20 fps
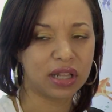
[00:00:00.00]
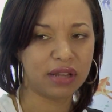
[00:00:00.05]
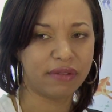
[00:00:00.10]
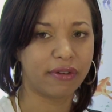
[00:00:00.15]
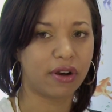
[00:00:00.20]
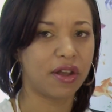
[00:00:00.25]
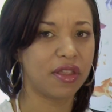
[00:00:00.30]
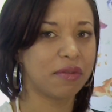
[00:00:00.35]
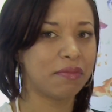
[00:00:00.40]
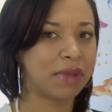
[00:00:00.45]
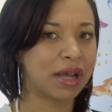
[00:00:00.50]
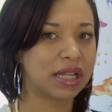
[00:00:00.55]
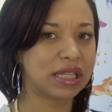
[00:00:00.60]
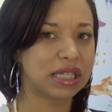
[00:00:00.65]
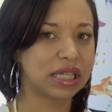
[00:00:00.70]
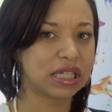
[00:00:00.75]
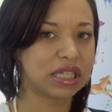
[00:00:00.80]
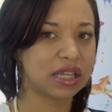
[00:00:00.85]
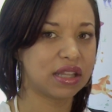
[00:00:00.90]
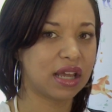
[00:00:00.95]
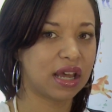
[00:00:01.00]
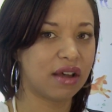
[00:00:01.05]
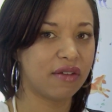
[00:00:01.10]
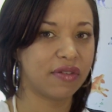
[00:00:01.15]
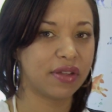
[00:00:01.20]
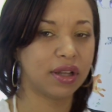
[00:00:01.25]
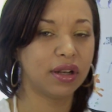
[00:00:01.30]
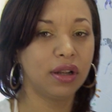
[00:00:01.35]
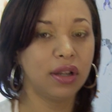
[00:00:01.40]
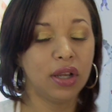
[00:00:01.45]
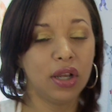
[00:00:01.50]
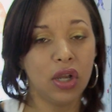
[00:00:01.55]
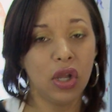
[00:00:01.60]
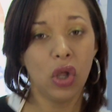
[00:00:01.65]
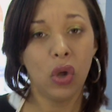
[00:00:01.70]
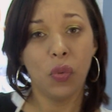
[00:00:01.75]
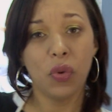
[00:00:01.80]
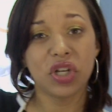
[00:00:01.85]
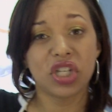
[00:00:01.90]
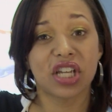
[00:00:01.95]
leave all the melting to the oven,
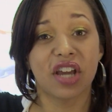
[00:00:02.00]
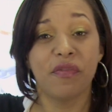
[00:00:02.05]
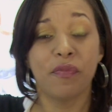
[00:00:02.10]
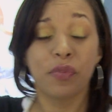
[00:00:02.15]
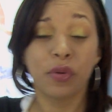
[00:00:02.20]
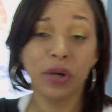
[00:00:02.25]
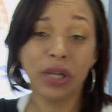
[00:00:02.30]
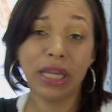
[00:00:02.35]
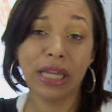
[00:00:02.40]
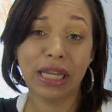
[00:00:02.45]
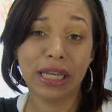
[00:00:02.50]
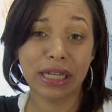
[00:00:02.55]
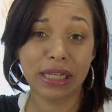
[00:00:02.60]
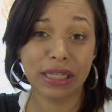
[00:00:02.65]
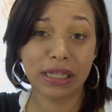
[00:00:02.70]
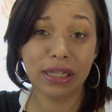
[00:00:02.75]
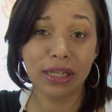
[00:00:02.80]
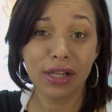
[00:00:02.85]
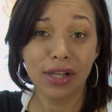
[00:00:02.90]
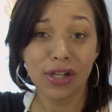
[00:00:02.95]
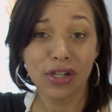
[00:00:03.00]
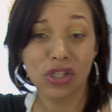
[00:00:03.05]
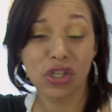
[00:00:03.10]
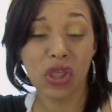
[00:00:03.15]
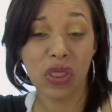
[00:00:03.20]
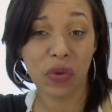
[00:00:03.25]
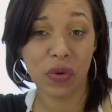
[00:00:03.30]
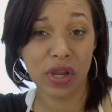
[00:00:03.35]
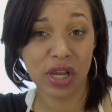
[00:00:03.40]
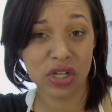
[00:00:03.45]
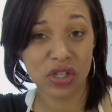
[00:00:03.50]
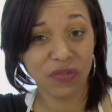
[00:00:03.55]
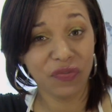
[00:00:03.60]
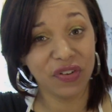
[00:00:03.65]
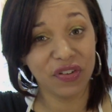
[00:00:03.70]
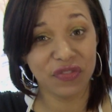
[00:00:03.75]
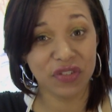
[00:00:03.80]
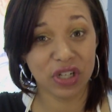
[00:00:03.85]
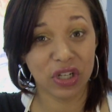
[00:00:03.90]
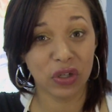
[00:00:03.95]
which I've preheated to
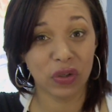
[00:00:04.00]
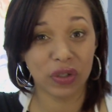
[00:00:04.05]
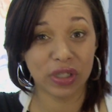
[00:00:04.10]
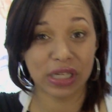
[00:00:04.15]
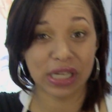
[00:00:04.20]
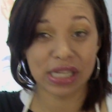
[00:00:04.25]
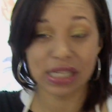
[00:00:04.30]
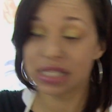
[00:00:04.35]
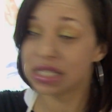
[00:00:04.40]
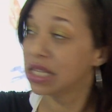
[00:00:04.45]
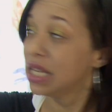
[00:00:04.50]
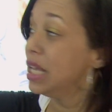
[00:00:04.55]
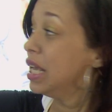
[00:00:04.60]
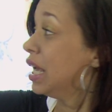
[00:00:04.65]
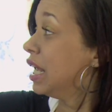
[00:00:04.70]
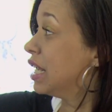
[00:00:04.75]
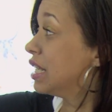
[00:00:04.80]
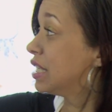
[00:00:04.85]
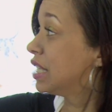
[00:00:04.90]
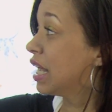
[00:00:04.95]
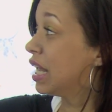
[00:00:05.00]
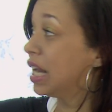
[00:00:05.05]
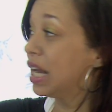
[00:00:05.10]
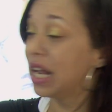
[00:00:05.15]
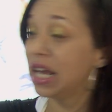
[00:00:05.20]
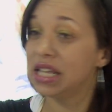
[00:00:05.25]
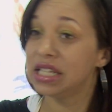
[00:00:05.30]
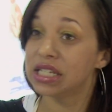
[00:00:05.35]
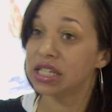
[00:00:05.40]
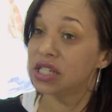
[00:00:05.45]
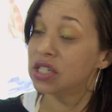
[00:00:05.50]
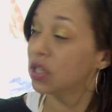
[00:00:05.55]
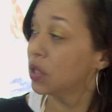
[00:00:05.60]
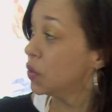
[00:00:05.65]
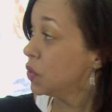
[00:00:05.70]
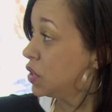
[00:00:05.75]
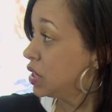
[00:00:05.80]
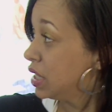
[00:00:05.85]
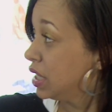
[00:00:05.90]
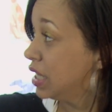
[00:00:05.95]
350 degrees. And it's getting nice and
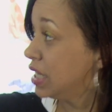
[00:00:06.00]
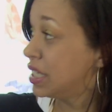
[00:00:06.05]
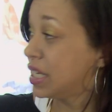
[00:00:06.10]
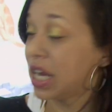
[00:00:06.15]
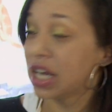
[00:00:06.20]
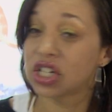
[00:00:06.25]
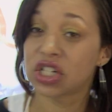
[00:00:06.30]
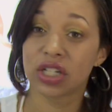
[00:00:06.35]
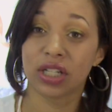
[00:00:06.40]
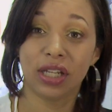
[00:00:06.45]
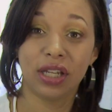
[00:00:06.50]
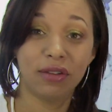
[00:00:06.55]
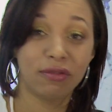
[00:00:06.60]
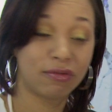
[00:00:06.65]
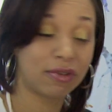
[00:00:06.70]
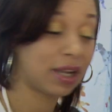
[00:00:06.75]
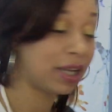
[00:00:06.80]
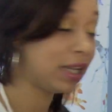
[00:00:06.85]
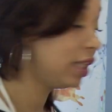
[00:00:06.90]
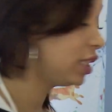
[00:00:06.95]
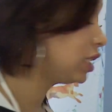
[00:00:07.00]
toasty. It's actually ready